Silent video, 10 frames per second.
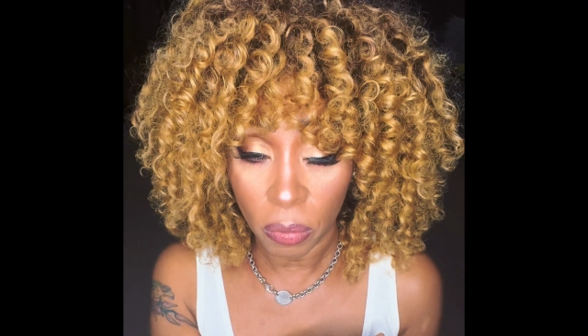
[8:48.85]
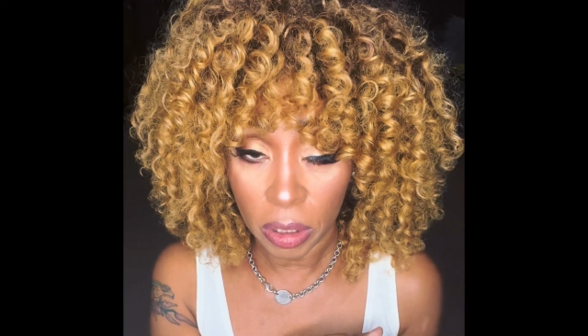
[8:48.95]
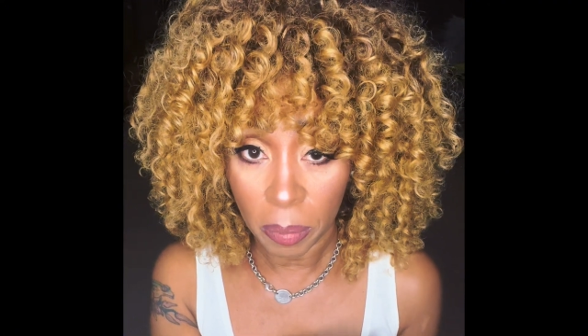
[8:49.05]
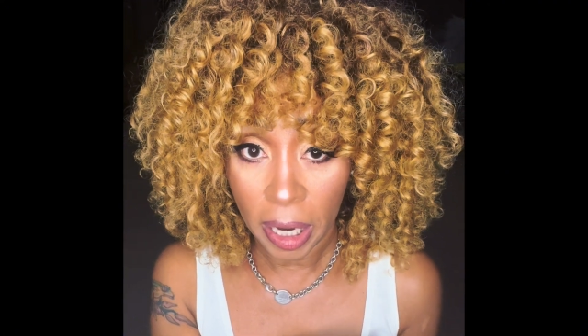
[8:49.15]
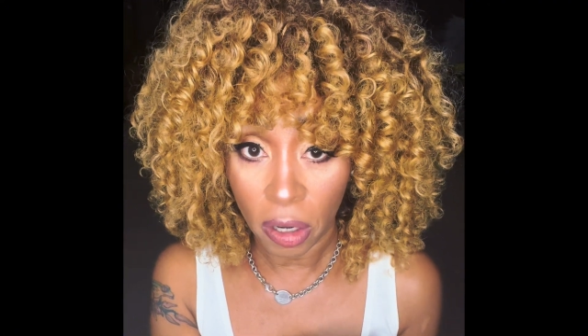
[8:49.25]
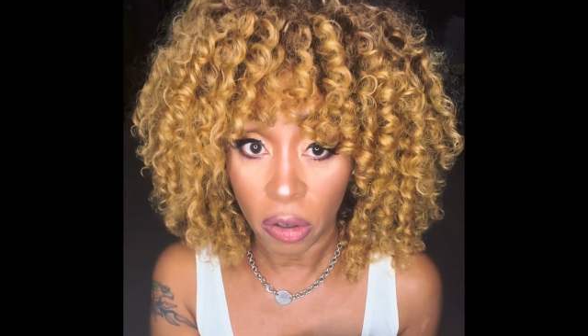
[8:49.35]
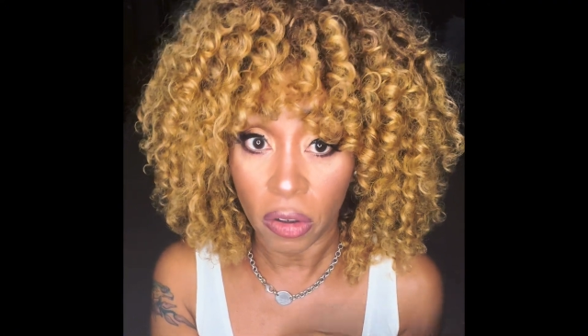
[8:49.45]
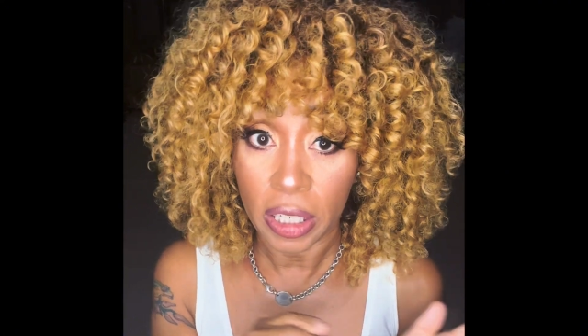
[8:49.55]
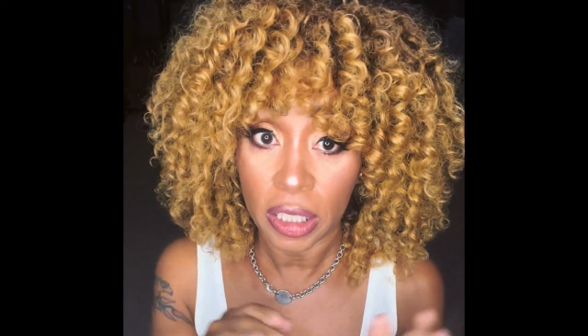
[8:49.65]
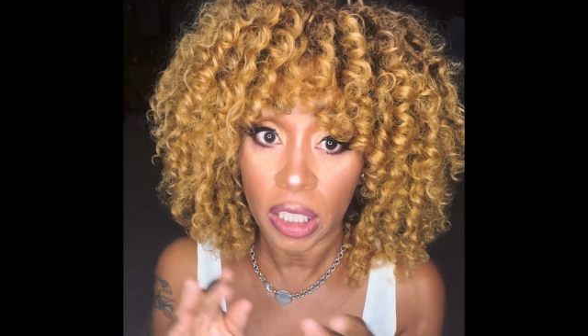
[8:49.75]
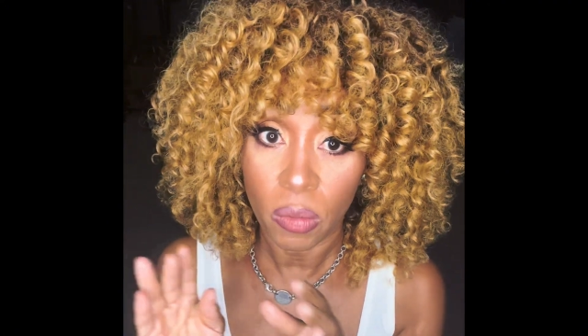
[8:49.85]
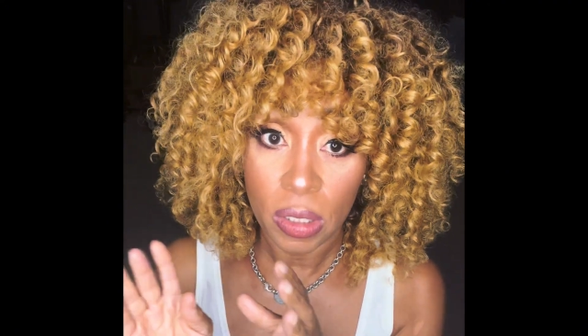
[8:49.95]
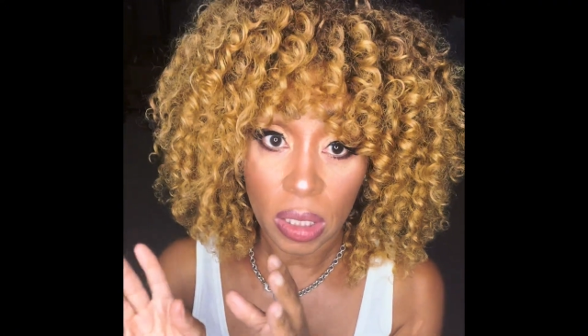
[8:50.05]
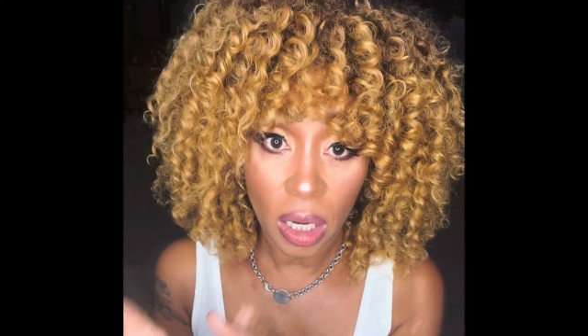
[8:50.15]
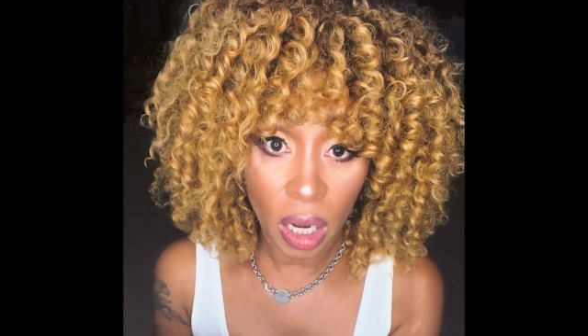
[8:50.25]
with the black girl, and then it
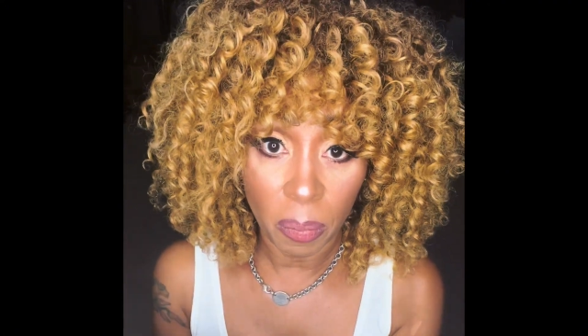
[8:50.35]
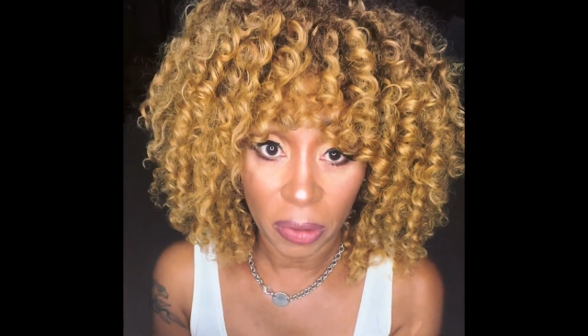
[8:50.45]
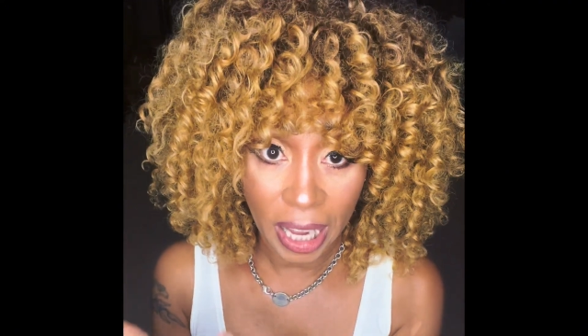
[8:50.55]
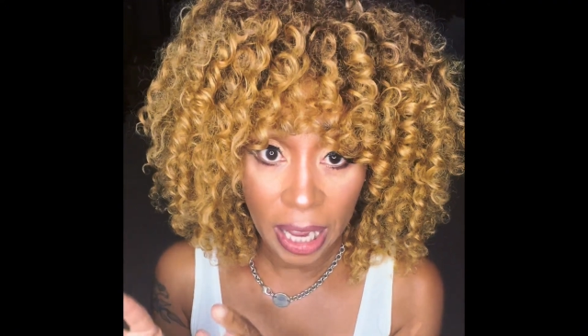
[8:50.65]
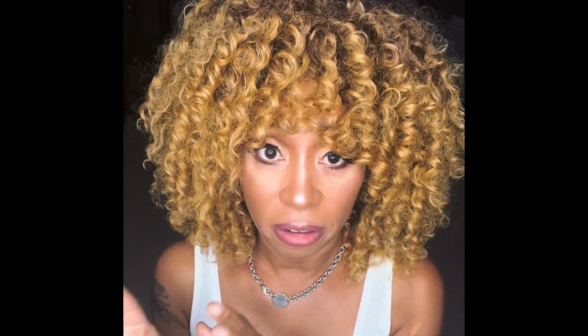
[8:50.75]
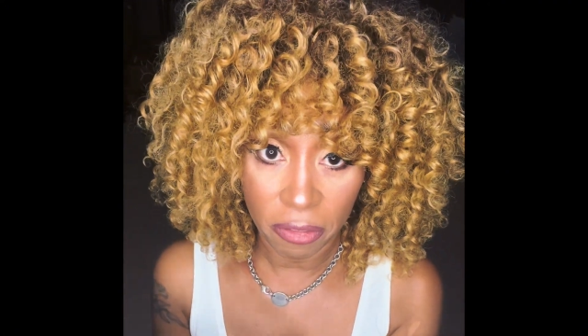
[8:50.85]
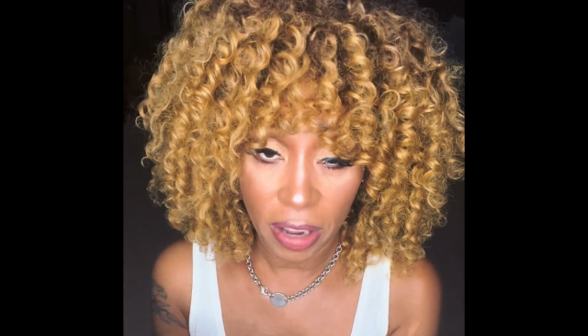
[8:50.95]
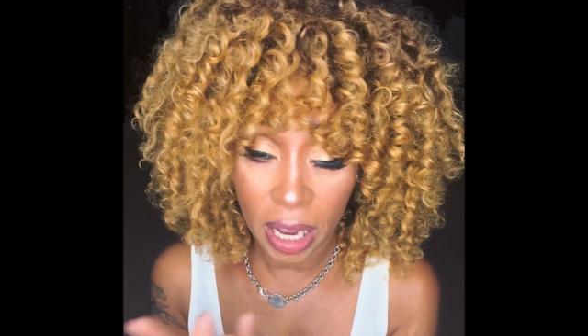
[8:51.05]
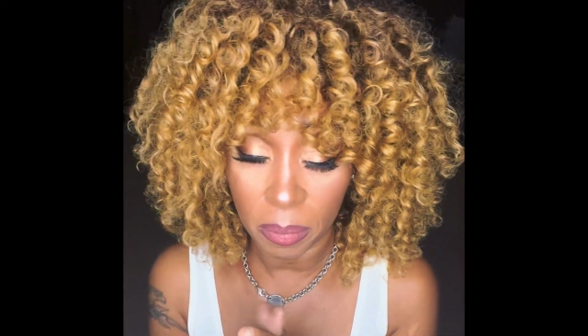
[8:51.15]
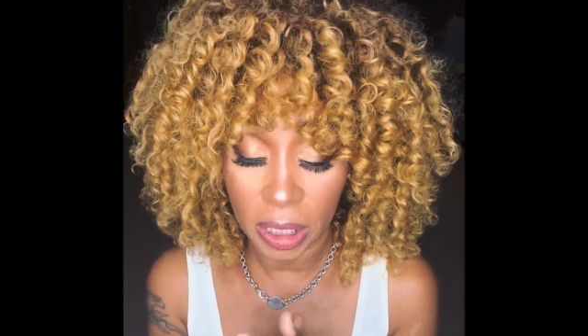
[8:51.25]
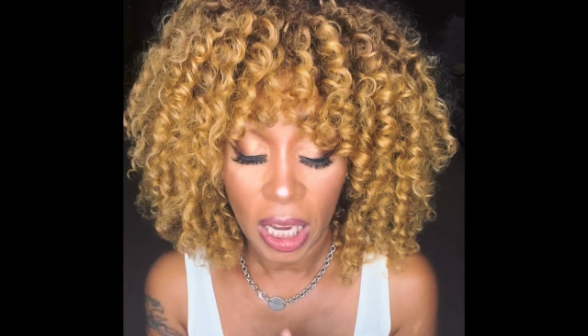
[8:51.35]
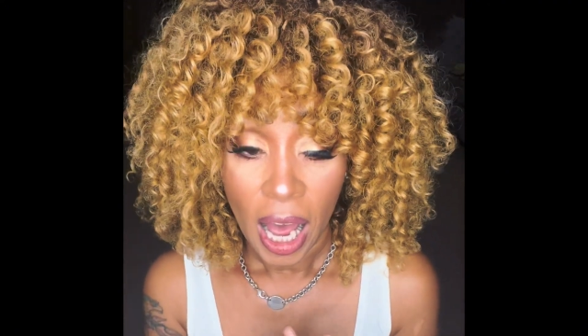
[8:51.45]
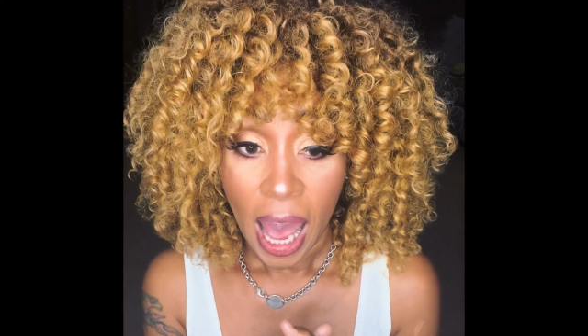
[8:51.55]
was a couple, that had a family.